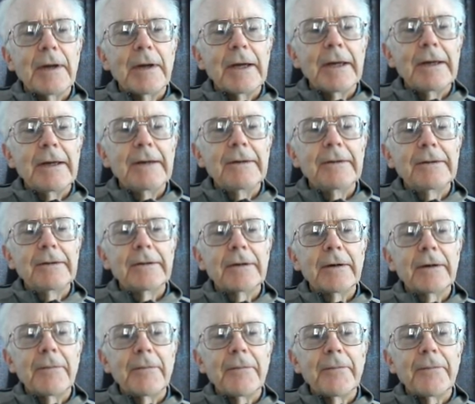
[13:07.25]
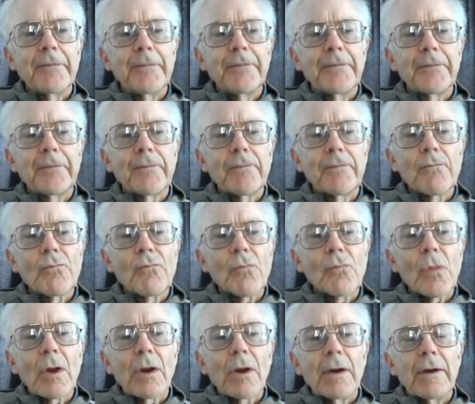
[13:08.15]
He's um,
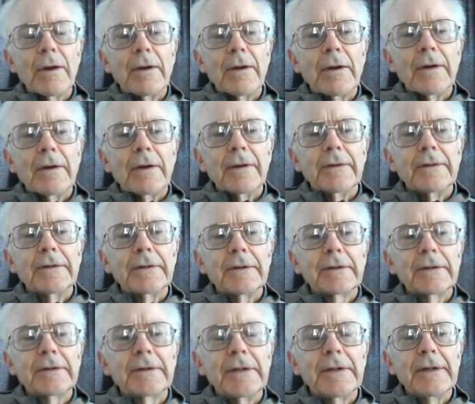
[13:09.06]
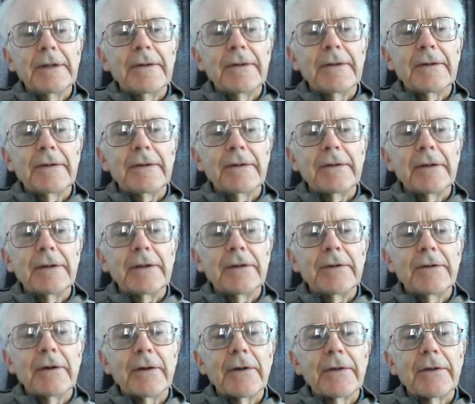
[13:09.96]
16th
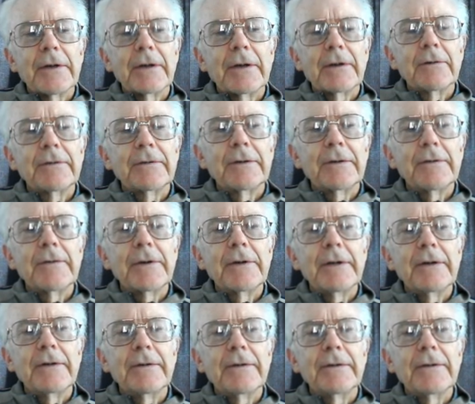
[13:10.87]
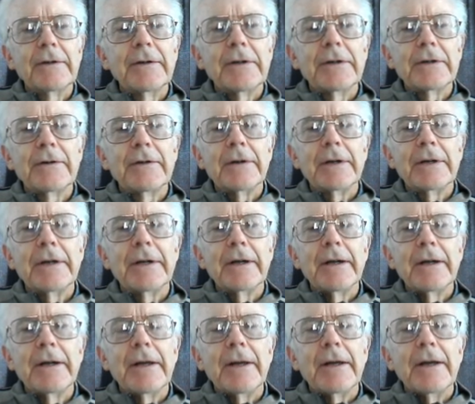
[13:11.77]
century, I think, or 17th century,
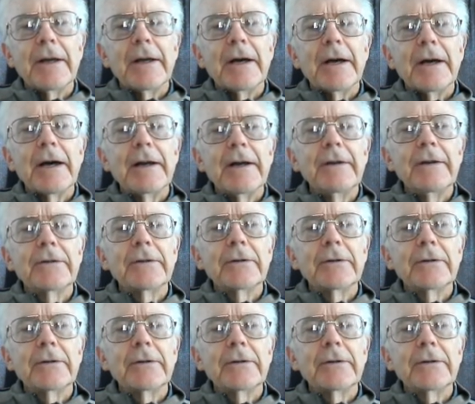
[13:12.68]
and he's